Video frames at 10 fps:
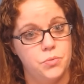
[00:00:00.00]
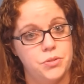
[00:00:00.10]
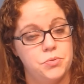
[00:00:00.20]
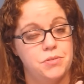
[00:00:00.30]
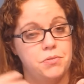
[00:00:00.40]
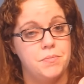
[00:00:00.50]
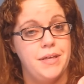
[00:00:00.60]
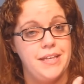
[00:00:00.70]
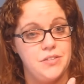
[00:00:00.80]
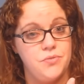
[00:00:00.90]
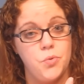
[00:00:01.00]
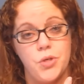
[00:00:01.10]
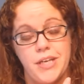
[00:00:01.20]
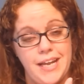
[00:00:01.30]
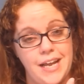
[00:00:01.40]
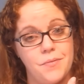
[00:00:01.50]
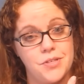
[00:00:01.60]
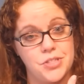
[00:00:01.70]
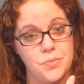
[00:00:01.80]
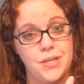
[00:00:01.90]
which would have put me as 48
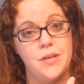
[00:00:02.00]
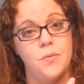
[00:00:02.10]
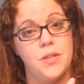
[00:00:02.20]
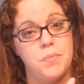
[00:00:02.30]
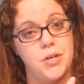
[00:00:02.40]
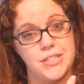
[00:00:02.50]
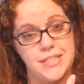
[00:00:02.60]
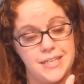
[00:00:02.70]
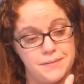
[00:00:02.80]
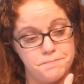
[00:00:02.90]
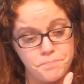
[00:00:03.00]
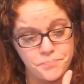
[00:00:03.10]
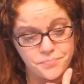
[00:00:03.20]
hours a week with part time.